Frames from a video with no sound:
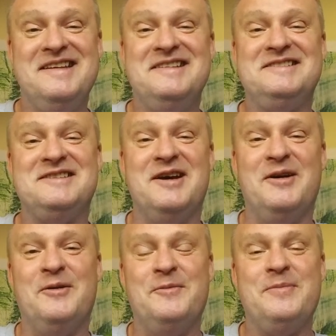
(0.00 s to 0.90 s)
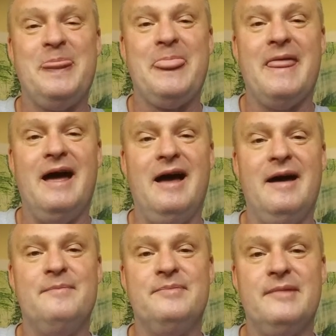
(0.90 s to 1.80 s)
So
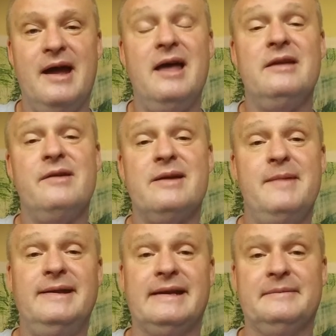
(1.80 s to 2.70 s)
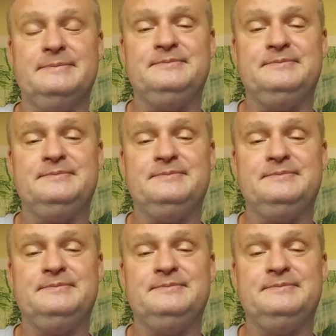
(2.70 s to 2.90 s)
I highly recommend it.